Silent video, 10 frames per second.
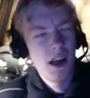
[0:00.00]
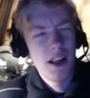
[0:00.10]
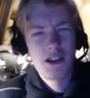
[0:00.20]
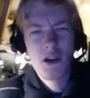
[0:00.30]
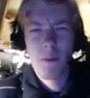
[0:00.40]

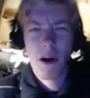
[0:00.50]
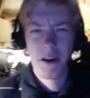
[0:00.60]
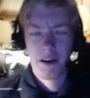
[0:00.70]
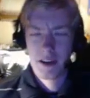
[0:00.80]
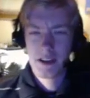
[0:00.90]
Let's go
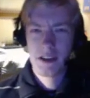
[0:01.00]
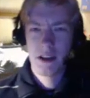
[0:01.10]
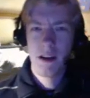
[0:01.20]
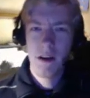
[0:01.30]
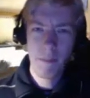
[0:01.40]
Monarchs.
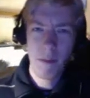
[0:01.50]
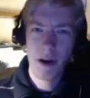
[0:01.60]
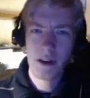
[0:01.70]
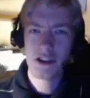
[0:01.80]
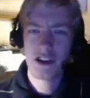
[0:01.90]

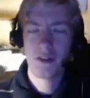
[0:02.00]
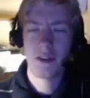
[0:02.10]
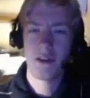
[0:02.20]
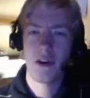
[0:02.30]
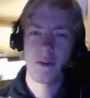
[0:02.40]
Monarchs are
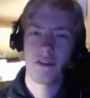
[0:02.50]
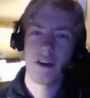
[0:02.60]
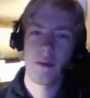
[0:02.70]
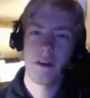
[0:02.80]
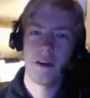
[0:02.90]
generally normal
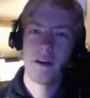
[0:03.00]
summoned.